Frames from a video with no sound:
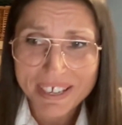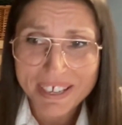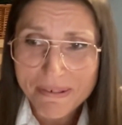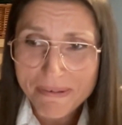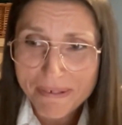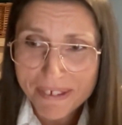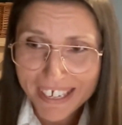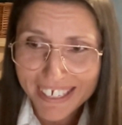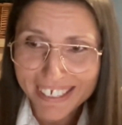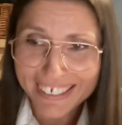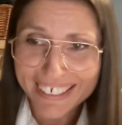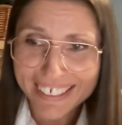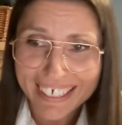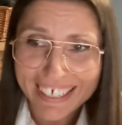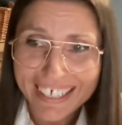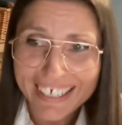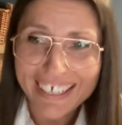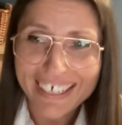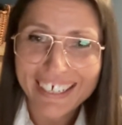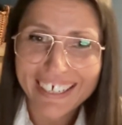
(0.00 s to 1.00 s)
I mean,
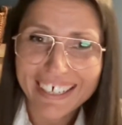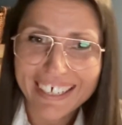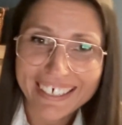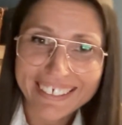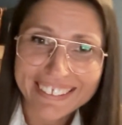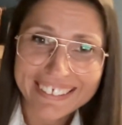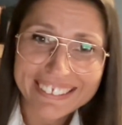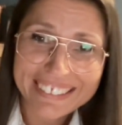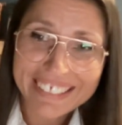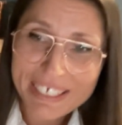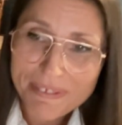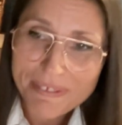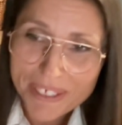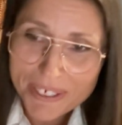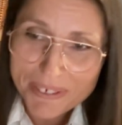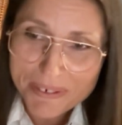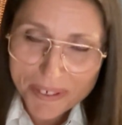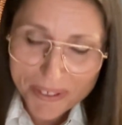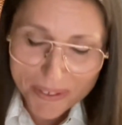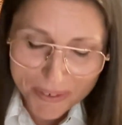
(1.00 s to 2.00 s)
the team
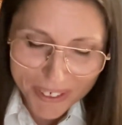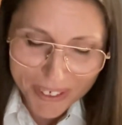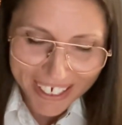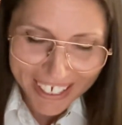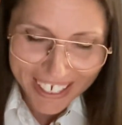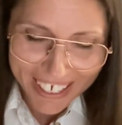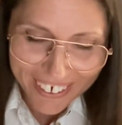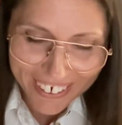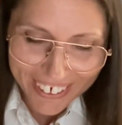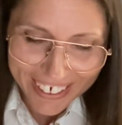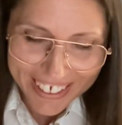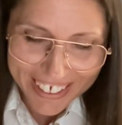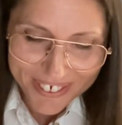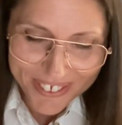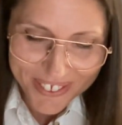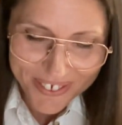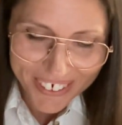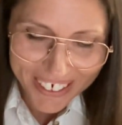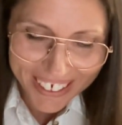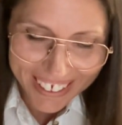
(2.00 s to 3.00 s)
that was working on it
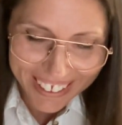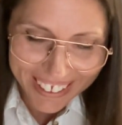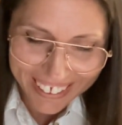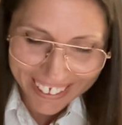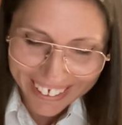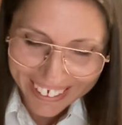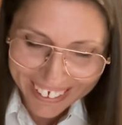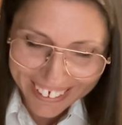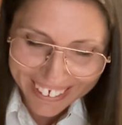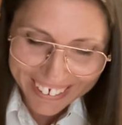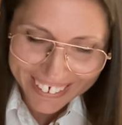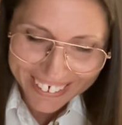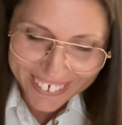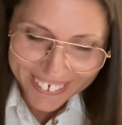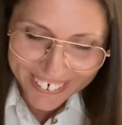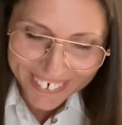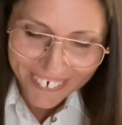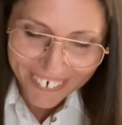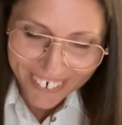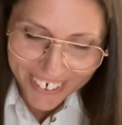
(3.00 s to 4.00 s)
was really like,
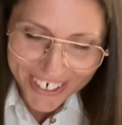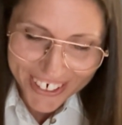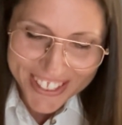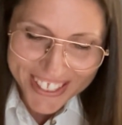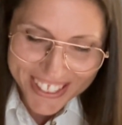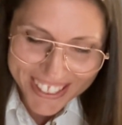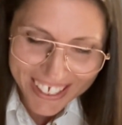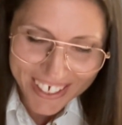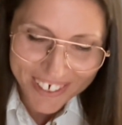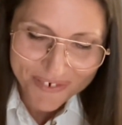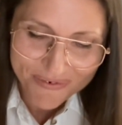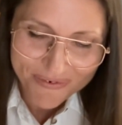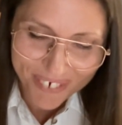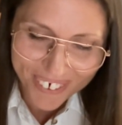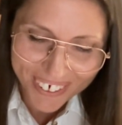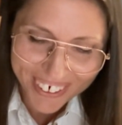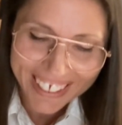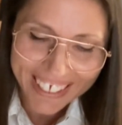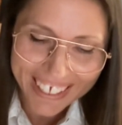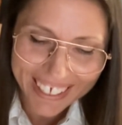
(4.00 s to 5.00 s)
hard stuff,
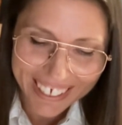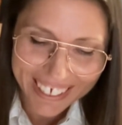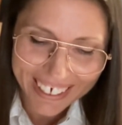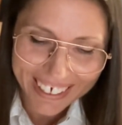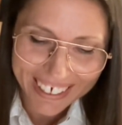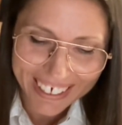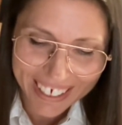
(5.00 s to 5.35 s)
working